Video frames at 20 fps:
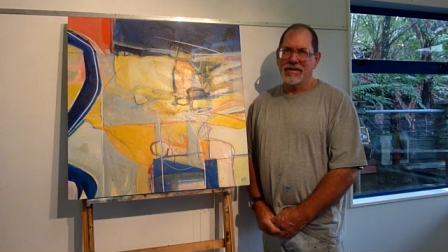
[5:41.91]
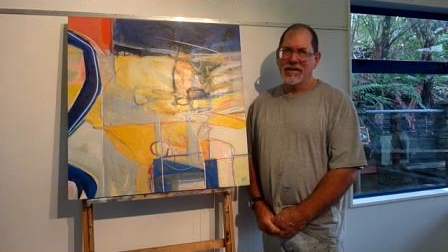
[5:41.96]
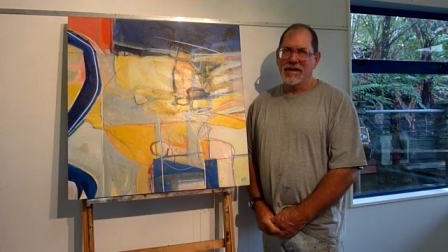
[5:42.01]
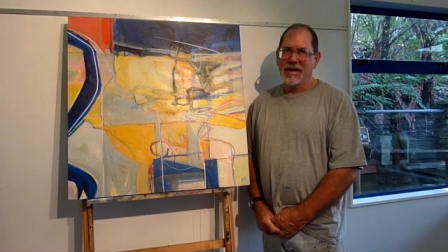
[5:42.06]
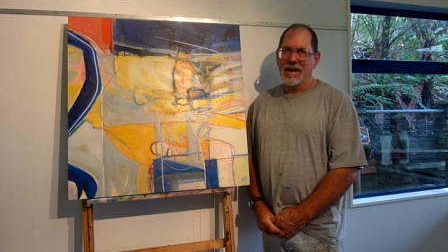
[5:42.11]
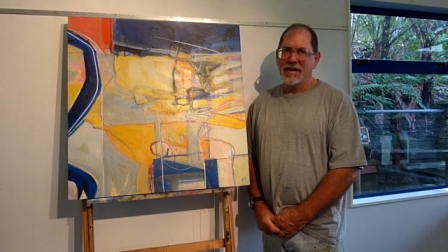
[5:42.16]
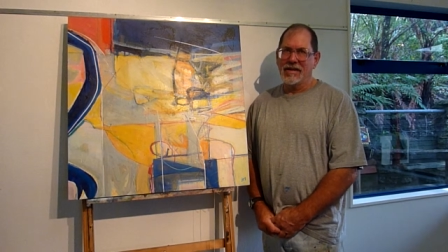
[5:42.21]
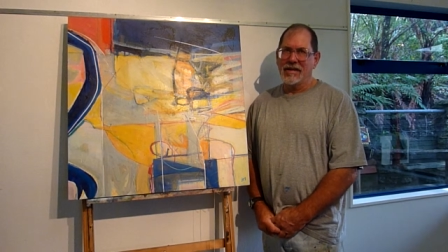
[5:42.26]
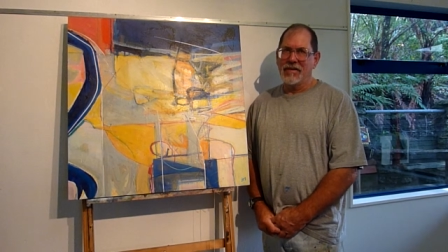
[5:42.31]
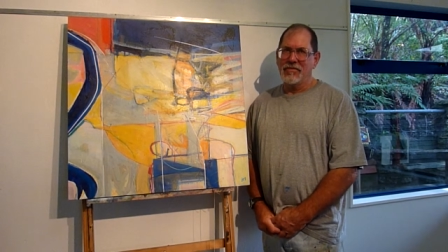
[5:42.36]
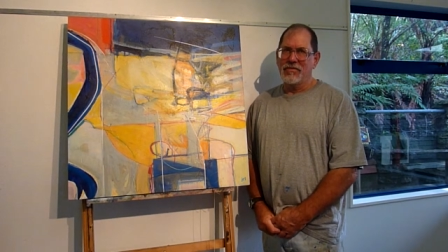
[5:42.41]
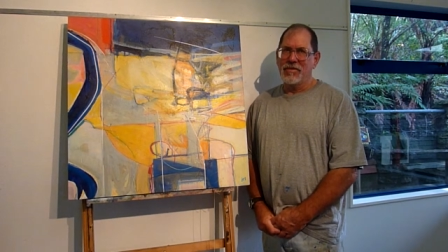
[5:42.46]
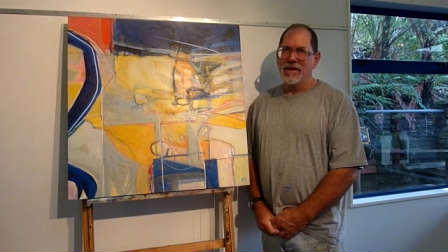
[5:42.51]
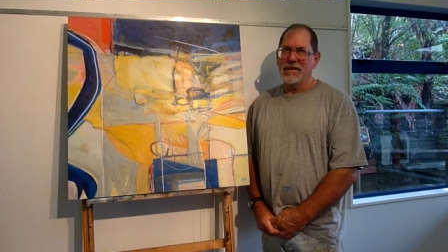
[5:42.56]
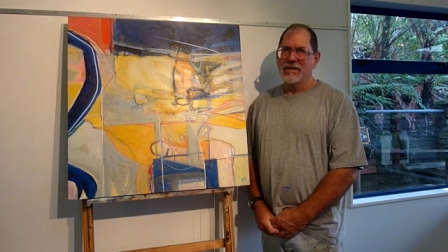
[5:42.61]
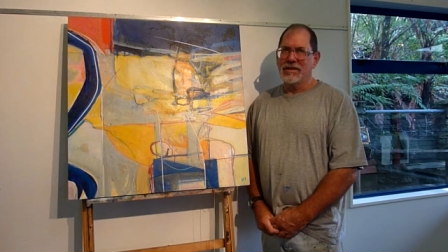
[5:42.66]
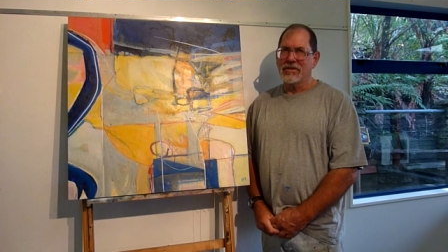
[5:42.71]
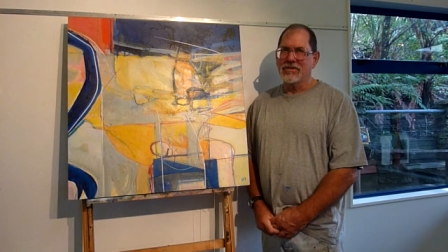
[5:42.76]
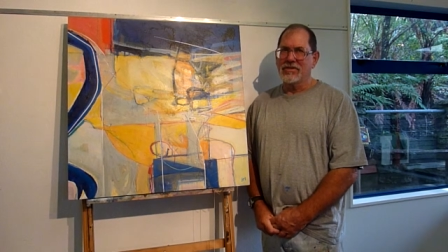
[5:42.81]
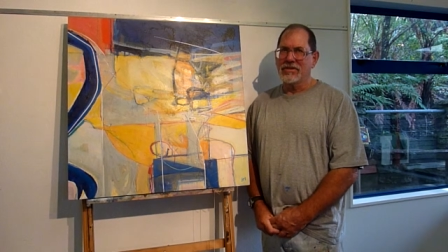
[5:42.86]
and I
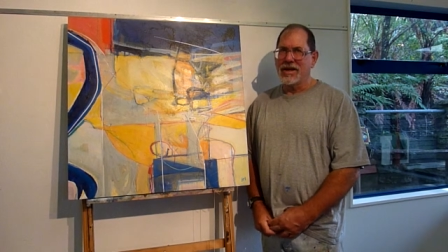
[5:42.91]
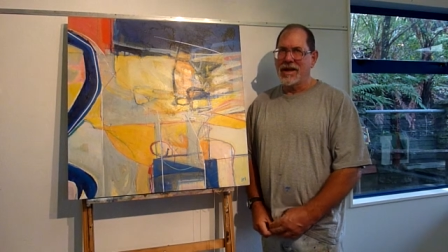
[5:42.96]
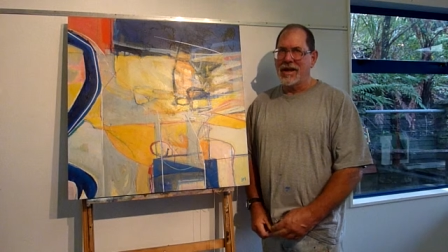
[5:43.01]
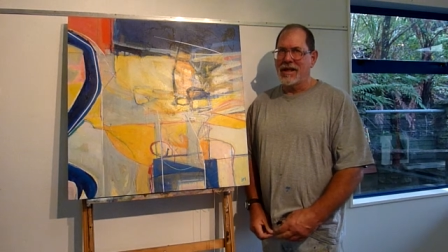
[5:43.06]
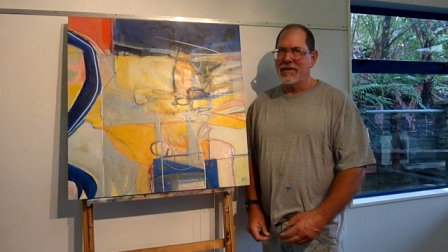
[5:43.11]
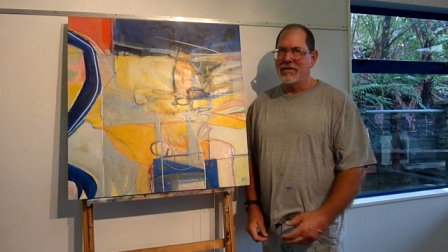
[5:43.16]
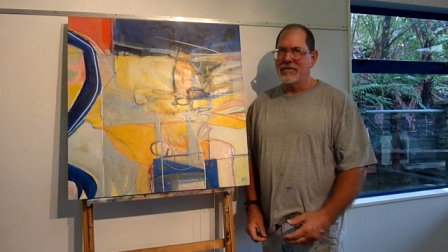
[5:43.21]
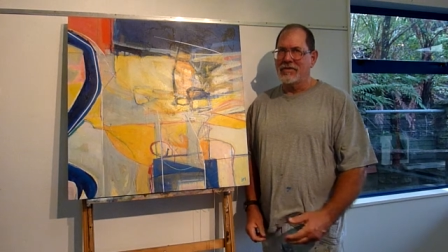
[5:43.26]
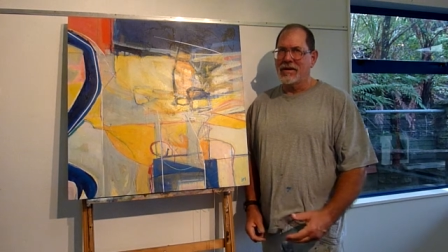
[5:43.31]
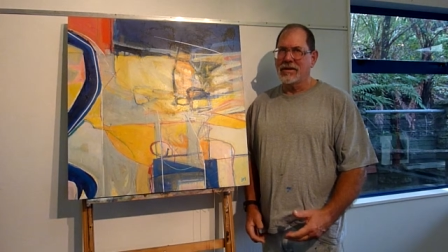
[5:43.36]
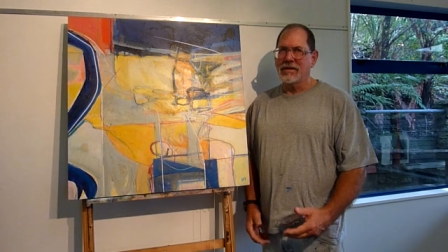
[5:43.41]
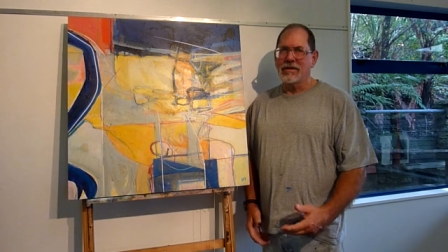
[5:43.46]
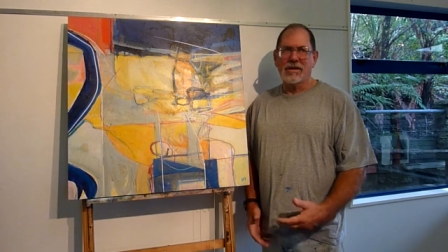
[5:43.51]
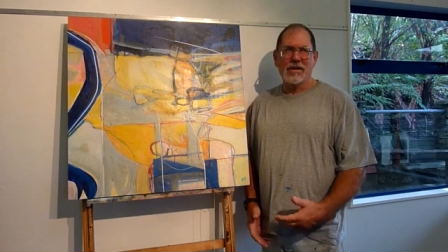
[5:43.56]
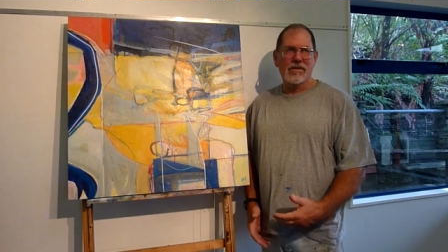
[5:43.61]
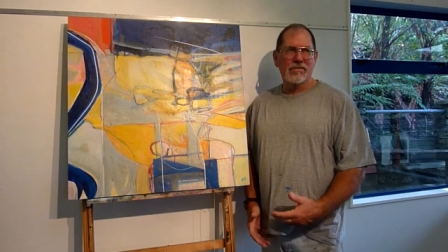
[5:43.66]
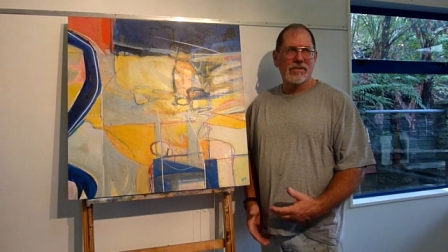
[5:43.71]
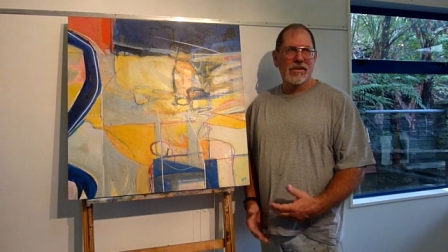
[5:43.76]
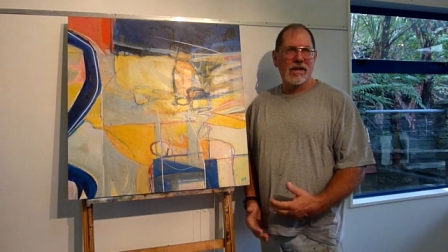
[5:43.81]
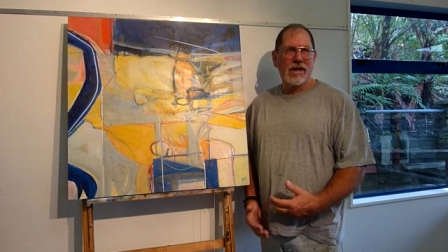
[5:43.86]
find it challenging
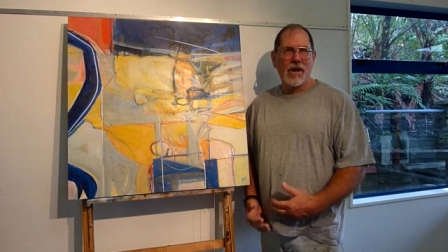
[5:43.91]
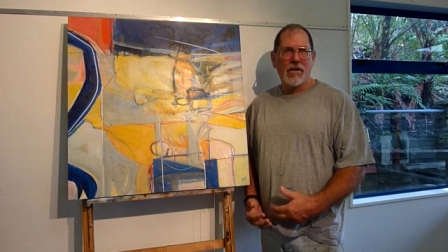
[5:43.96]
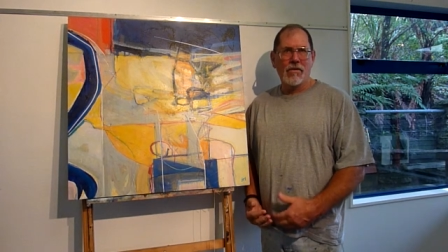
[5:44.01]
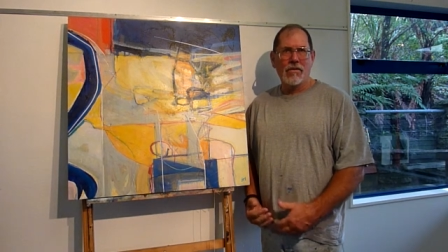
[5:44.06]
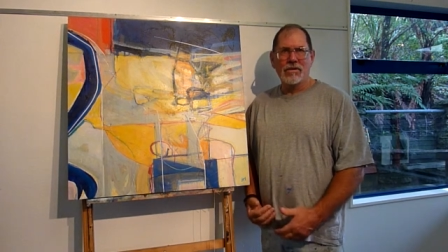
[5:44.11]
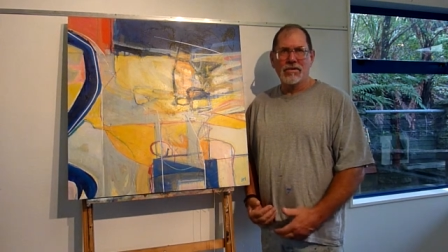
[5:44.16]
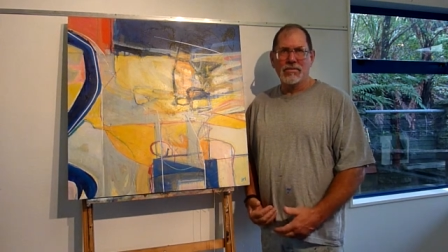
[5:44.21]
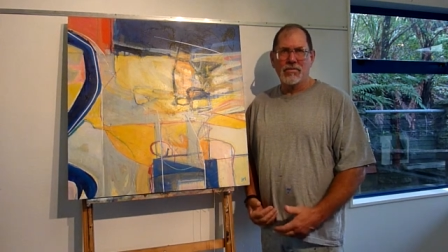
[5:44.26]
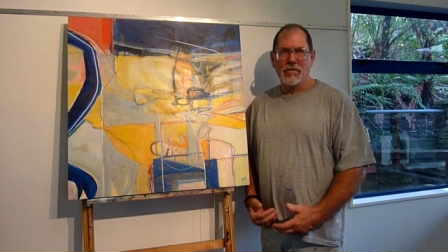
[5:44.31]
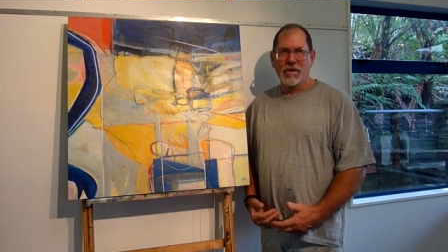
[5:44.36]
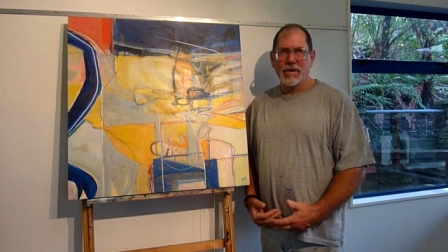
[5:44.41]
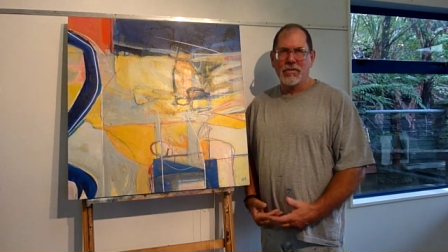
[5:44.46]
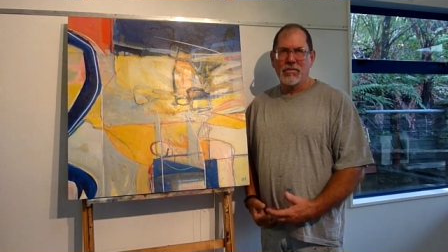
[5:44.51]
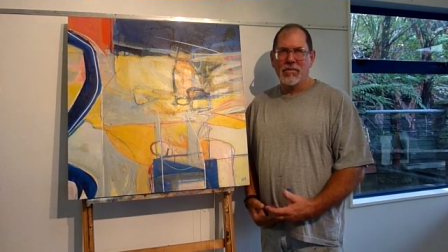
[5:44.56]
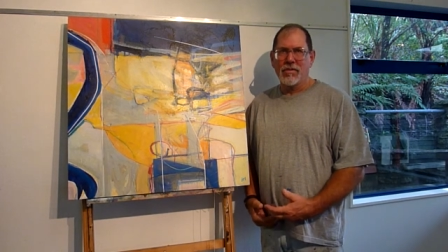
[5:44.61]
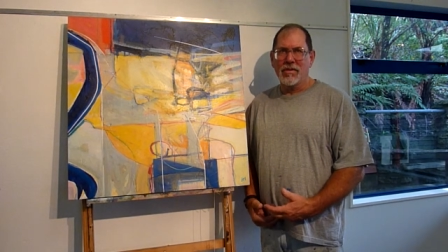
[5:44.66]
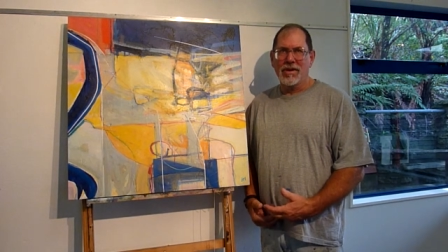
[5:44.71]
because they always bring,